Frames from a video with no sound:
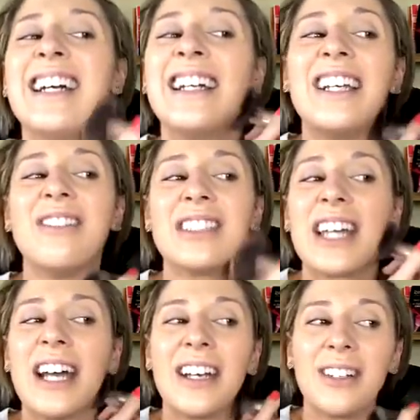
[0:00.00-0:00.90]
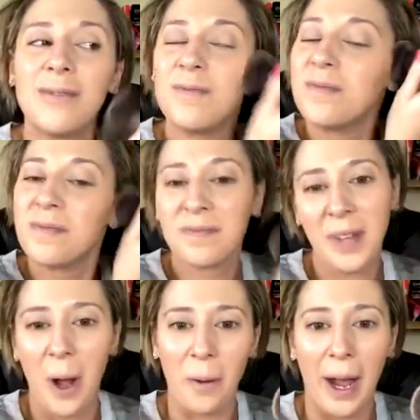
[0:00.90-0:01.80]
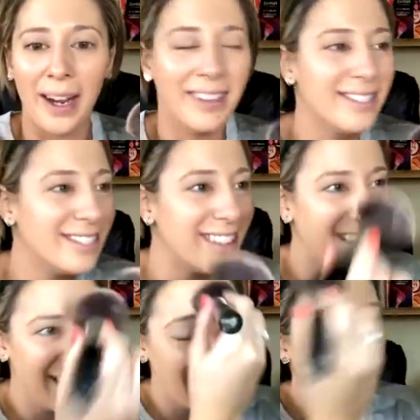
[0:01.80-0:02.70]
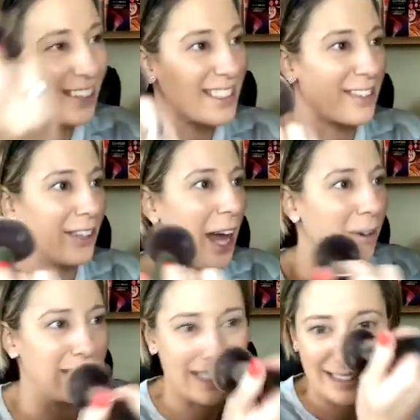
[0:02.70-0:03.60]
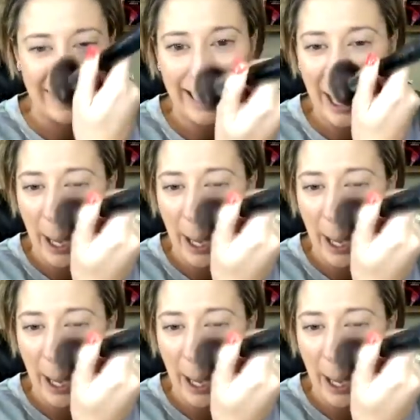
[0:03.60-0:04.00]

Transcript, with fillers: and he was like, okay. I was like, well, that was easy.